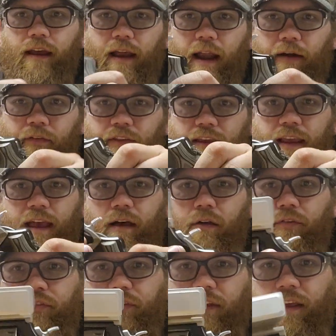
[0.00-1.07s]
Everything
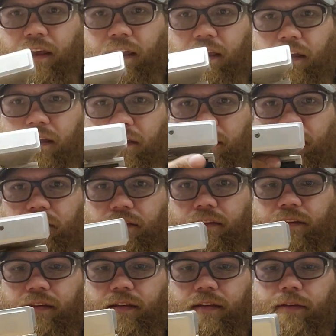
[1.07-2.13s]
else
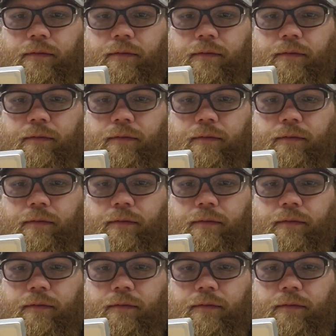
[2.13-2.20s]
it